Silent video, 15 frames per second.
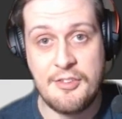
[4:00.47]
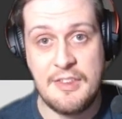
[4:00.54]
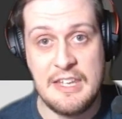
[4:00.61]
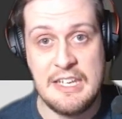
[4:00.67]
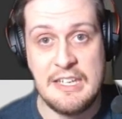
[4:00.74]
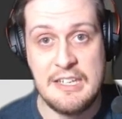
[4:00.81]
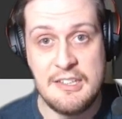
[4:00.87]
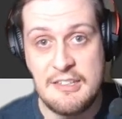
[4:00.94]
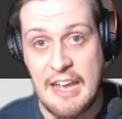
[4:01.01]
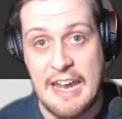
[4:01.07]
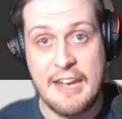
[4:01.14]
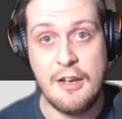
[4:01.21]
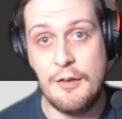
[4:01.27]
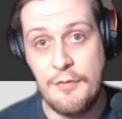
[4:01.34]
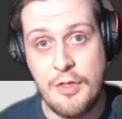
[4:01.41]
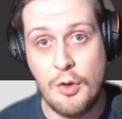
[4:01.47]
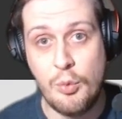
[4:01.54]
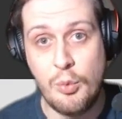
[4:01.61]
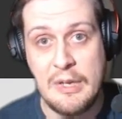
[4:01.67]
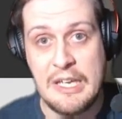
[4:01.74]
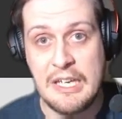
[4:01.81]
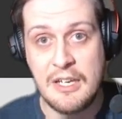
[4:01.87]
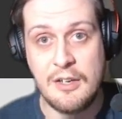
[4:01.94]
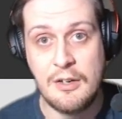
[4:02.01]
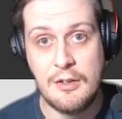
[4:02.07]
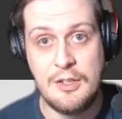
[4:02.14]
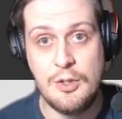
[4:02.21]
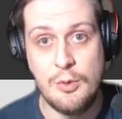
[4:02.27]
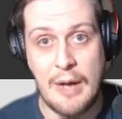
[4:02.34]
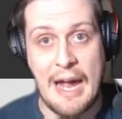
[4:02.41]
the day of the week
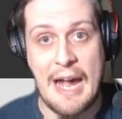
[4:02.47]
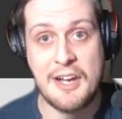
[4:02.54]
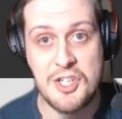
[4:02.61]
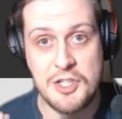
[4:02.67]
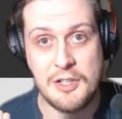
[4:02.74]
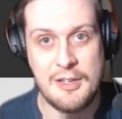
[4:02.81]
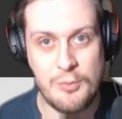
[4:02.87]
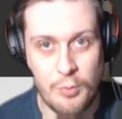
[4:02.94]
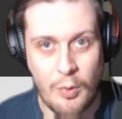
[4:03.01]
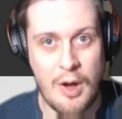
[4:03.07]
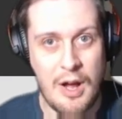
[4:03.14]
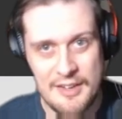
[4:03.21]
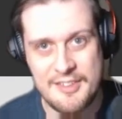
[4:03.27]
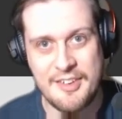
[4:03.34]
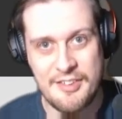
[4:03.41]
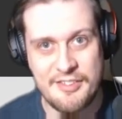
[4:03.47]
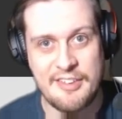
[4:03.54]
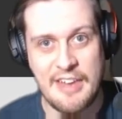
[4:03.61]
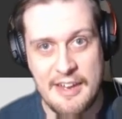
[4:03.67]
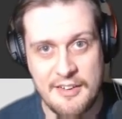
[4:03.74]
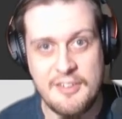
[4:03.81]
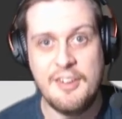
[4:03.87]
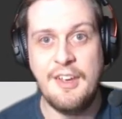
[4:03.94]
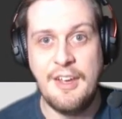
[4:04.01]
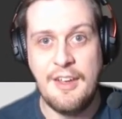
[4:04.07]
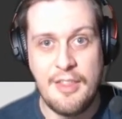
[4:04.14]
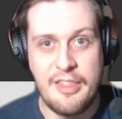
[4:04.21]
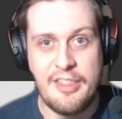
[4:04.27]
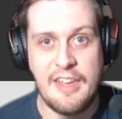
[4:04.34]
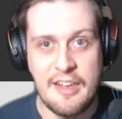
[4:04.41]
you actually want to send
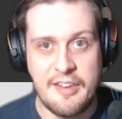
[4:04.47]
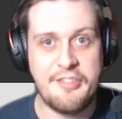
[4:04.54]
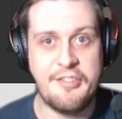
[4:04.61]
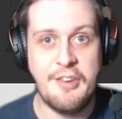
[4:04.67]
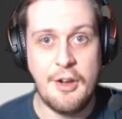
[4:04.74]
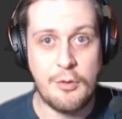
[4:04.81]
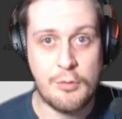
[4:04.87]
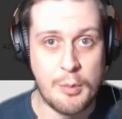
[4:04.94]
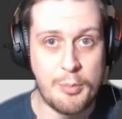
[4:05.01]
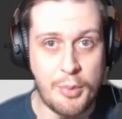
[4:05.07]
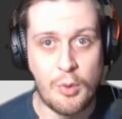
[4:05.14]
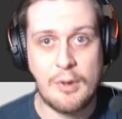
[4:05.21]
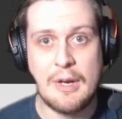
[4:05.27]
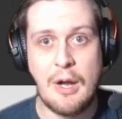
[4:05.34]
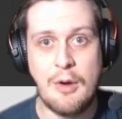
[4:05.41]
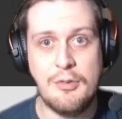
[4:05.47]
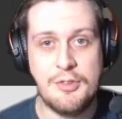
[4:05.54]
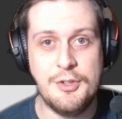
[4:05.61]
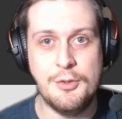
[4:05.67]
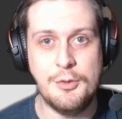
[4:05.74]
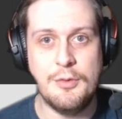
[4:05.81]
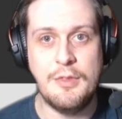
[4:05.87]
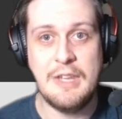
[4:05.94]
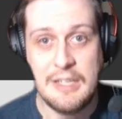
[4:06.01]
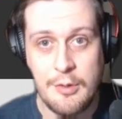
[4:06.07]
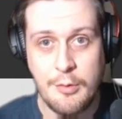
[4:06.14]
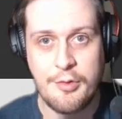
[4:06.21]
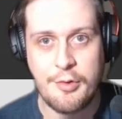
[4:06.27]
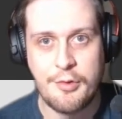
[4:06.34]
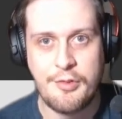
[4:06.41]
this report out to the
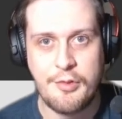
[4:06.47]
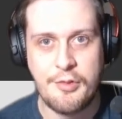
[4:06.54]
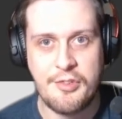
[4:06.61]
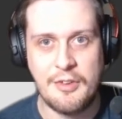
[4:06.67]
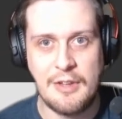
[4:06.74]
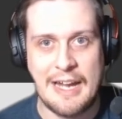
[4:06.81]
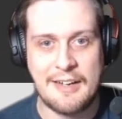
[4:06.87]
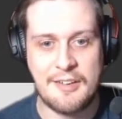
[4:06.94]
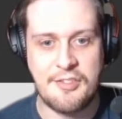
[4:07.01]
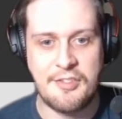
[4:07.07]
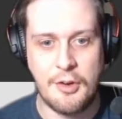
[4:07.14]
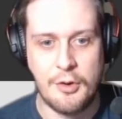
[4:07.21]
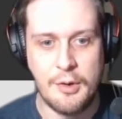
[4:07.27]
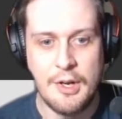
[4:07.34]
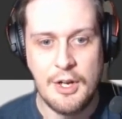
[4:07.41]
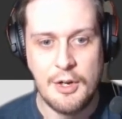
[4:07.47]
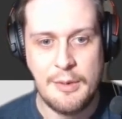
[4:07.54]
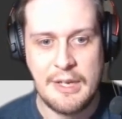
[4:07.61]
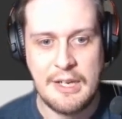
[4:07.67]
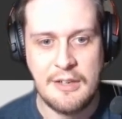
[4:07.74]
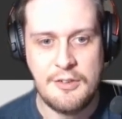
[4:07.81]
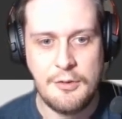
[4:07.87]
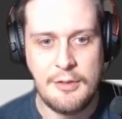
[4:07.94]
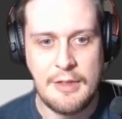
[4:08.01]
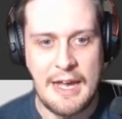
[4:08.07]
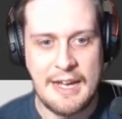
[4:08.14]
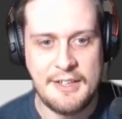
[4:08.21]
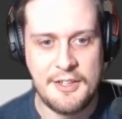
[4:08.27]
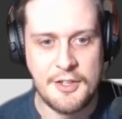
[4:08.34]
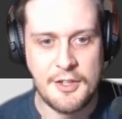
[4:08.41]
users you select. So we can do
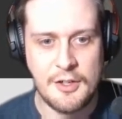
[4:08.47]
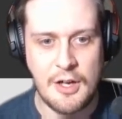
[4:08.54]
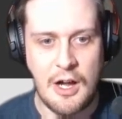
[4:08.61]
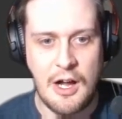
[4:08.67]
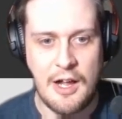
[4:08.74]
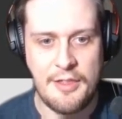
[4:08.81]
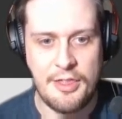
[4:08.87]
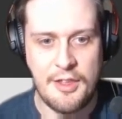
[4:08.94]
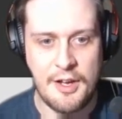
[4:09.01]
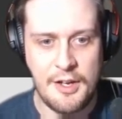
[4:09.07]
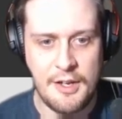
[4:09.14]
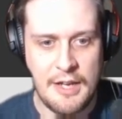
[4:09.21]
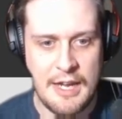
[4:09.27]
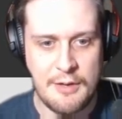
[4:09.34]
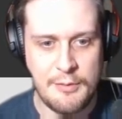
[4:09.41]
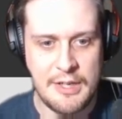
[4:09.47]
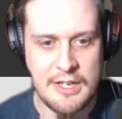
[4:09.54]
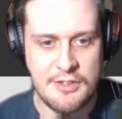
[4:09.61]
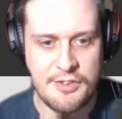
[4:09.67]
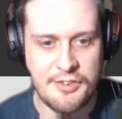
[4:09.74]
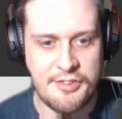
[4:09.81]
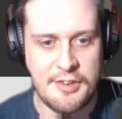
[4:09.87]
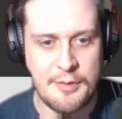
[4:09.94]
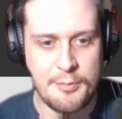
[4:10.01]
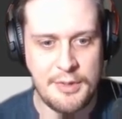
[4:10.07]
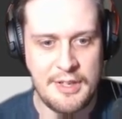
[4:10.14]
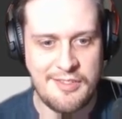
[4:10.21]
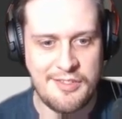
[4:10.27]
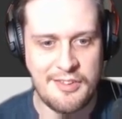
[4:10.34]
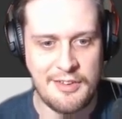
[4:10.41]
that here on and we could just
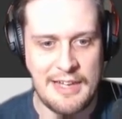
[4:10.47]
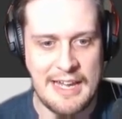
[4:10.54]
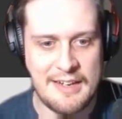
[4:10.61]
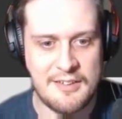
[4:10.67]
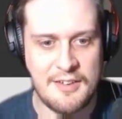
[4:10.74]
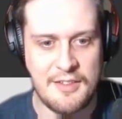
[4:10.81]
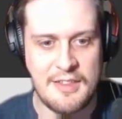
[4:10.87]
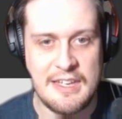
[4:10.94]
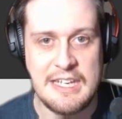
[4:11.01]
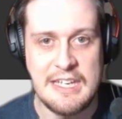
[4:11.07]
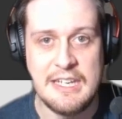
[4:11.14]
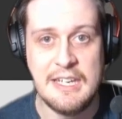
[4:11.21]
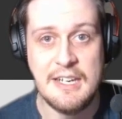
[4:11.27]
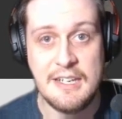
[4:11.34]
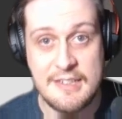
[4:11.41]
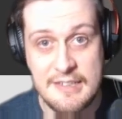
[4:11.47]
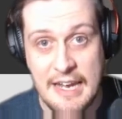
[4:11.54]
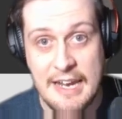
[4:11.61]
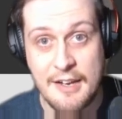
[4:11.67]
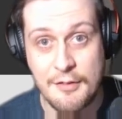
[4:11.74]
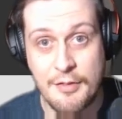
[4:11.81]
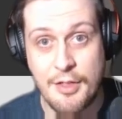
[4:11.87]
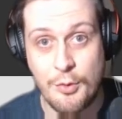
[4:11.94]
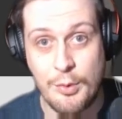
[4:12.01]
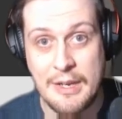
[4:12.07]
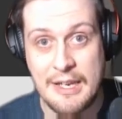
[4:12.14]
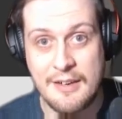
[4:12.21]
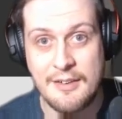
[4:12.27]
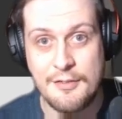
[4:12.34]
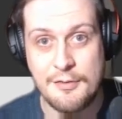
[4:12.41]
simply select the day of the
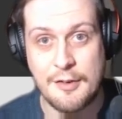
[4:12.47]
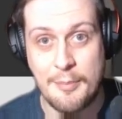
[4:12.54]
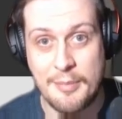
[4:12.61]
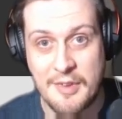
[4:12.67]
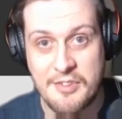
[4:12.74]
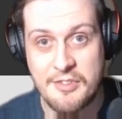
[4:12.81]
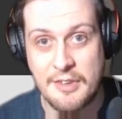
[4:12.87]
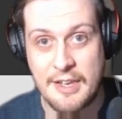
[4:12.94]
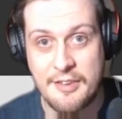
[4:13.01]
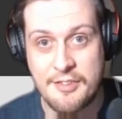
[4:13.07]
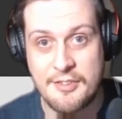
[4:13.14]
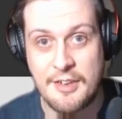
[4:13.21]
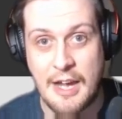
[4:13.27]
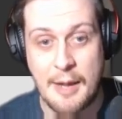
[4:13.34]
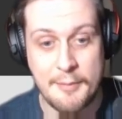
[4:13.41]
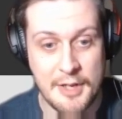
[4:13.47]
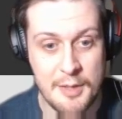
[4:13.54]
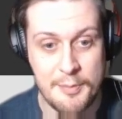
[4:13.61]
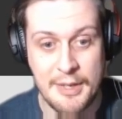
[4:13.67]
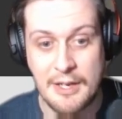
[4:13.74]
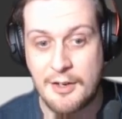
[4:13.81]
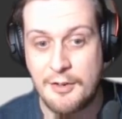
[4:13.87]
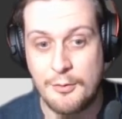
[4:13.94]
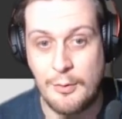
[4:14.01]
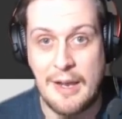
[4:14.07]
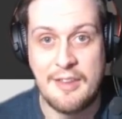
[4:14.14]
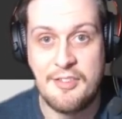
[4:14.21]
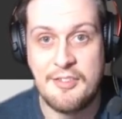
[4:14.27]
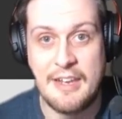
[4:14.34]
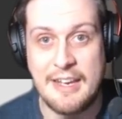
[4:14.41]
week from this list. I'm going to pick
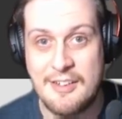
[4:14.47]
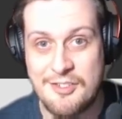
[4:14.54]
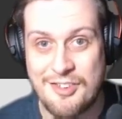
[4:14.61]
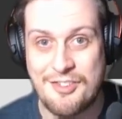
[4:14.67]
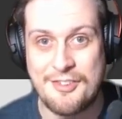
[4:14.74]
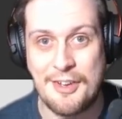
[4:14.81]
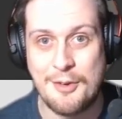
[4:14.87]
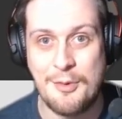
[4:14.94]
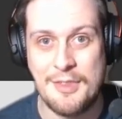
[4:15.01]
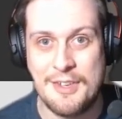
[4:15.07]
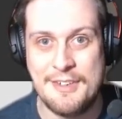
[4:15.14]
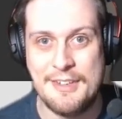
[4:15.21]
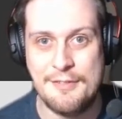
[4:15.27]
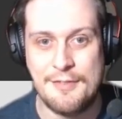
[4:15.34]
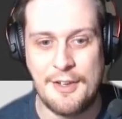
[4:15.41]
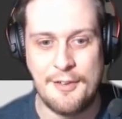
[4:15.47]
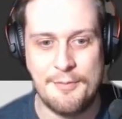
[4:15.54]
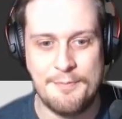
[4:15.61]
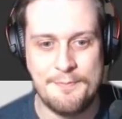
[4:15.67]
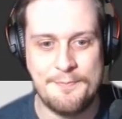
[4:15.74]
Wednesday and just stick with the default.